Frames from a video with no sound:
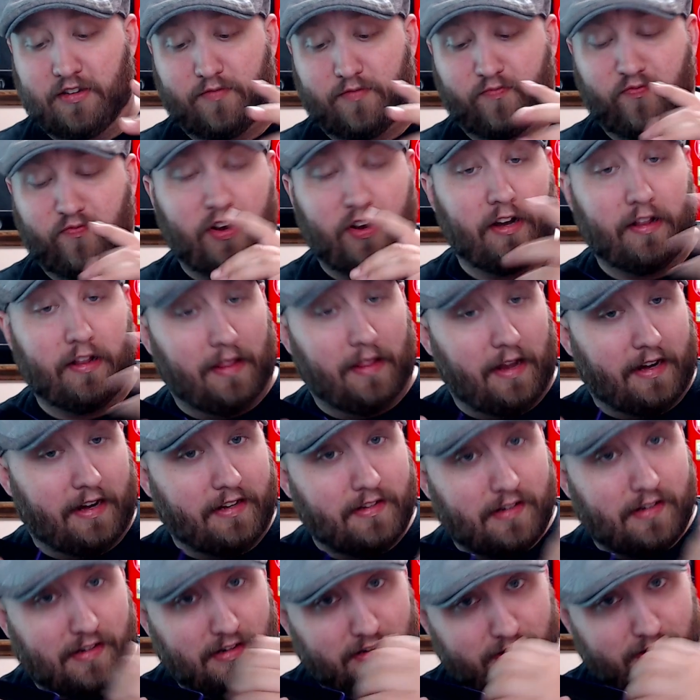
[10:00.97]
very light
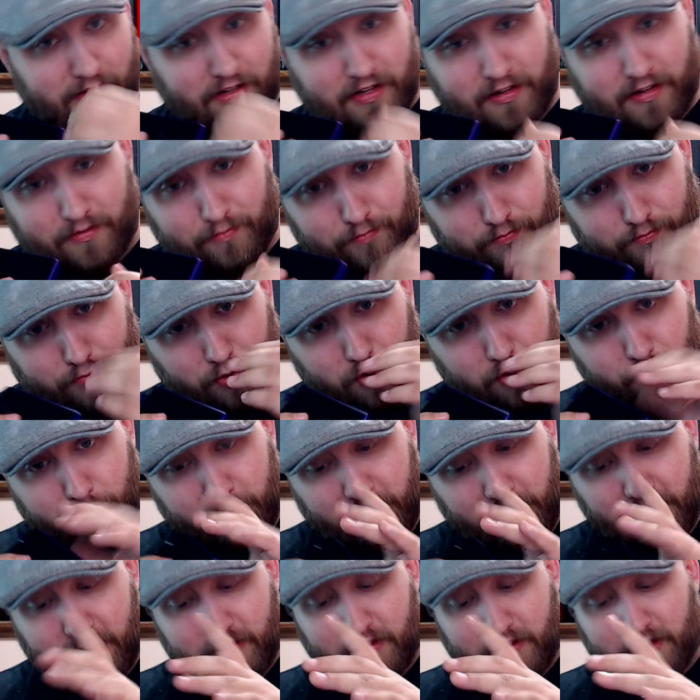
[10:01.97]
and can
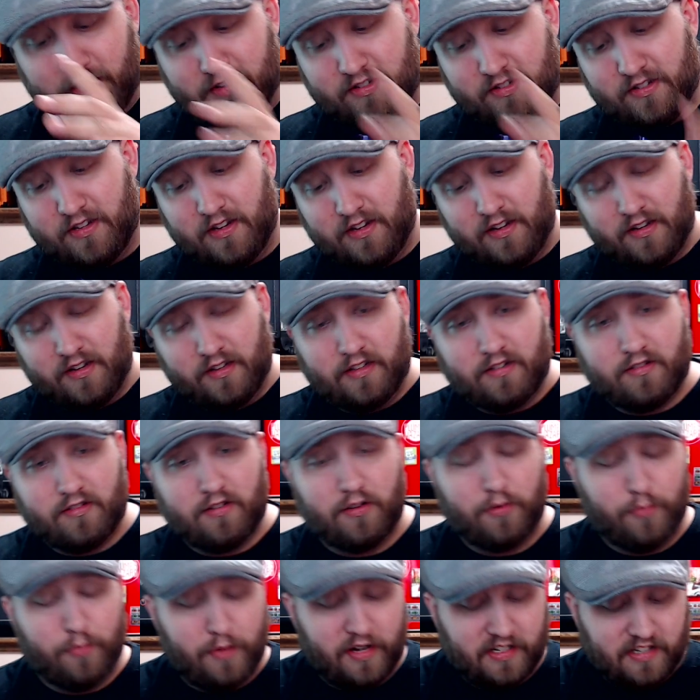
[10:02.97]
permeate these
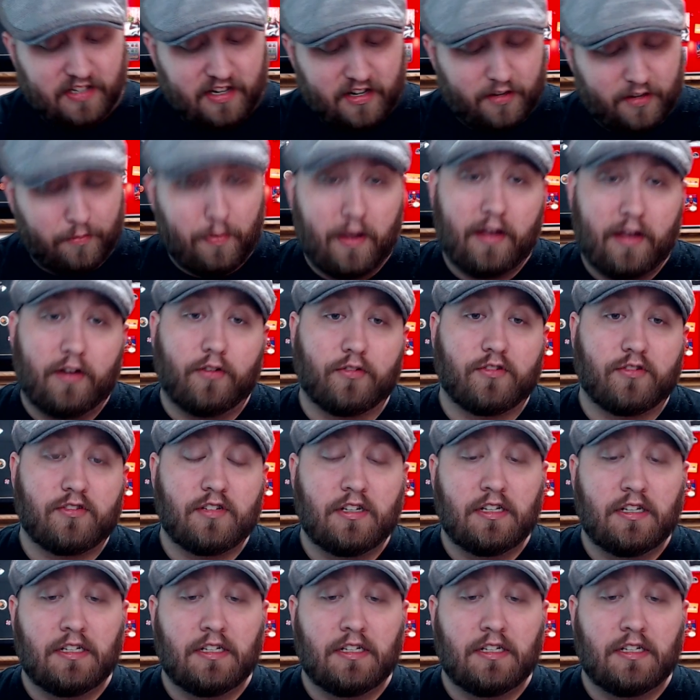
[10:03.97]
little magnetic panels